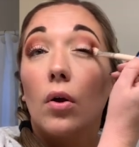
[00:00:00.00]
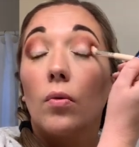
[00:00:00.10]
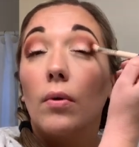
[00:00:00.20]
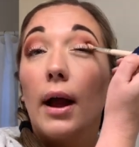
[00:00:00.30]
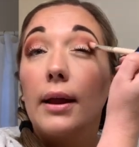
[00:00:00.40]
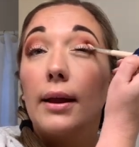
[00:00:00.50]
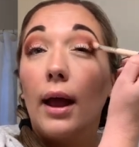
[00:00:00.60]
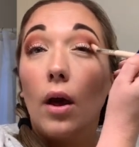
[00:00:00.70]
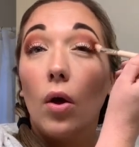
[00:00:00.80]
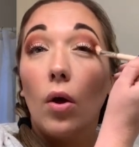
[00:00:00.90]
Right
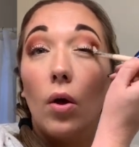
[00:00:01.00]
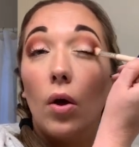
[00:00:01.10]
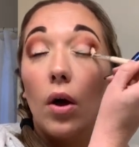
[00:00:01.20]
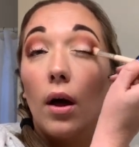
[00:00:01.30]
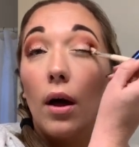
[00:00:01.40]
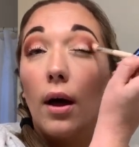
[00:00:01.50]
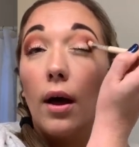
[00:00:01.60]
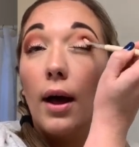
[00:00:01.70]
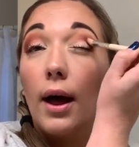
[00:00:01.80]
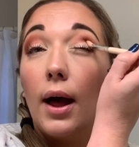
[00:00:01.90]
now,
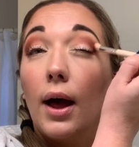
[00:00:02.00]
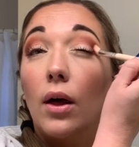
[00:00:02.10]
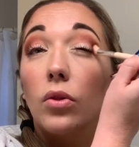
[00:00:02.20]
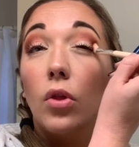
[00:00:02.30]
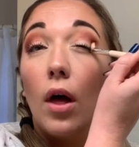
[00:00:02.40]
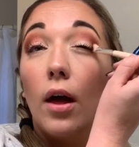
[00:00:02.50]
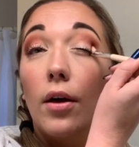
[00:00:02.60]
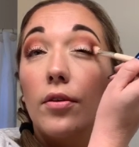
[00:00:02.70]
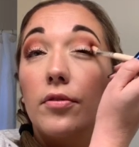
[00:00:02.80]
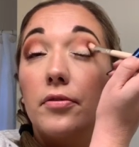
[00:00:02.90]
I
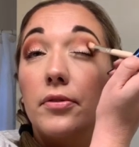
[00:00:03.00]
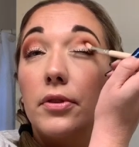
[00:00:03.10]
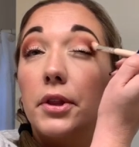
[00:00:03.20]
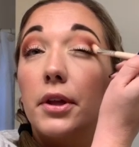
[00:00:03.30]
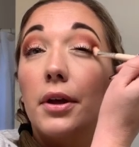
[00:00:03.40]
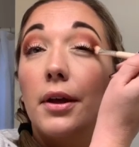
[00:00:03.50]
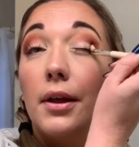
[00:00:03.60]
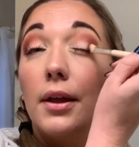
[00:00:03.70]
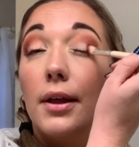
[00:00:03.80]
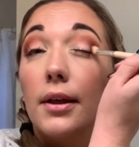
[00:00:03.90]
love
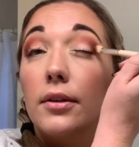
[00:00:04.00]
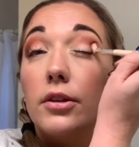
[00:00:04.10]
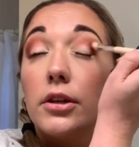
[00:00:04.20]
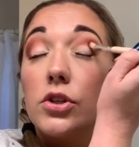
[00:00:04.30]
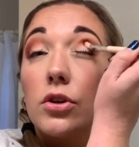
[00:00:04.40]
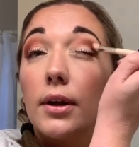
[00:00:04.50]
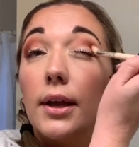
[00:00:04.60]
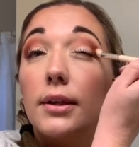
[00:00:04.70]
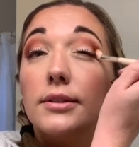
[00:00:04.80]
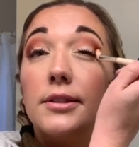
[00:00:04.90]
the
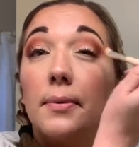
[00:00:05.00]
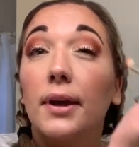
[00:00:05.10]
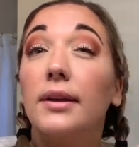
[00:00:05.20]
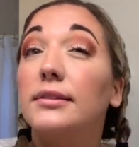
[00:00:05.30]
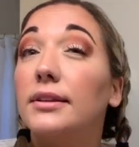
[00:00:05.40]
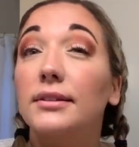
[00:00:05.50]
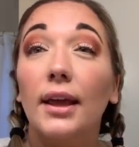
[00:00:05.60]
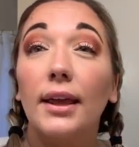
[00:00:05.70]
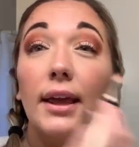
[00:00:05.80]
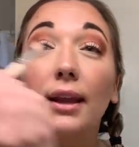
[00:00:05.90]
trends because it's
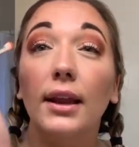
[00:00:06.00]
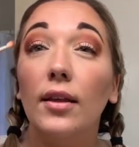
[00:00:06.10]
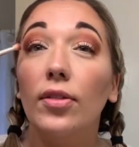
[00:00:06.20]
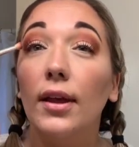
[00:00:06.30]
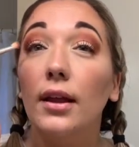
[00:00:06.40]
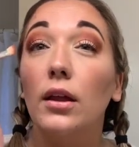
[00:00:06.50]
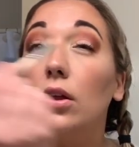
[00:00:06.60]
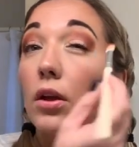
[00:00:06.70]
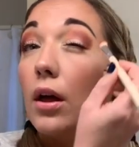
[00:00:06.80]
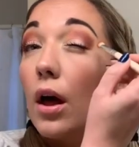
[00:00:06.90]
like anything
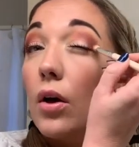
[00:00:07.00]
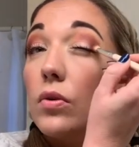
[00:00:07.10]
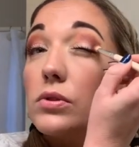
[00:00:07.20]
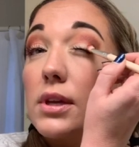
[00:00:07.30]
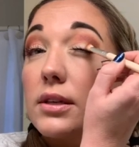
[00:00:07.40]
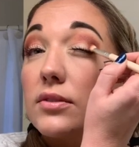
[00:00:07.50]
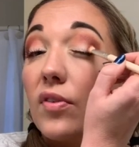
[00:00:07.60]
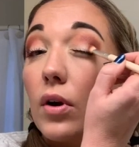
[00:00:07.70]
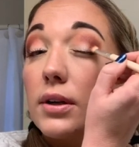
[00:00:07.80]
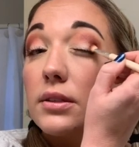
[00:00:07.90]
goes as
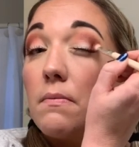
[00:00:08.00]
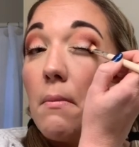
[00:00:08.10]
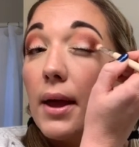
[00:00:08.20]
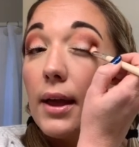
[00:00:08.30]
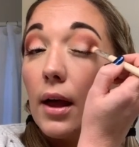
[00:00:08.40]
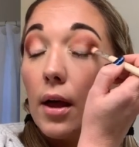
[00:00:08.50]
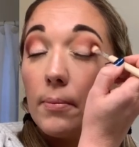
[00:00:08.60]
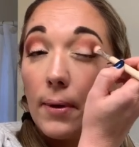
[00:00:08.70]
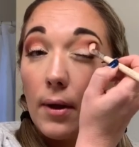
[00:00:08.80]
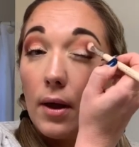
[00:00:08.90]
far as
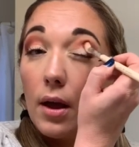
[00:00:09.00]
makeup.